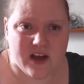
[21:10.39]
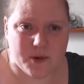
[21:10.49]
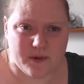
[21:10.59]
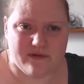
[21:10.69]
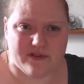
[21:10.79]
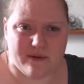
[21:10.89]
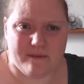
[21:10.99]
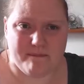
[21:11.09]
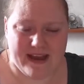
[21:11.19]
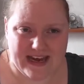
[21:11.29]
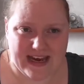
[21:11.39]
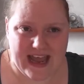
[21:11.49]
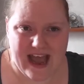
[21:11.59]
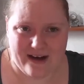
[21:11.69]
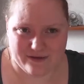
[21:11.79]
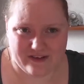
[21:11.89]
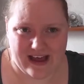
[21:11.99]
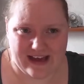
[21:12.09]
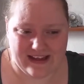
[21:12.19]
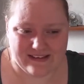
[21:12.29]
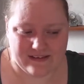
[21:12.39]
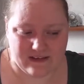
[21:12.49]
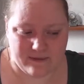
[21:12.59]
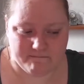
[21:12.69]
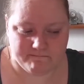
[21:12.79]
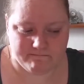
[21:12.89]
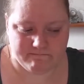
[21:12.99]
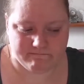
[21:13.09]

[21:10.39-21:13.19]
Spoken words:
going through and pinning it out. And it's not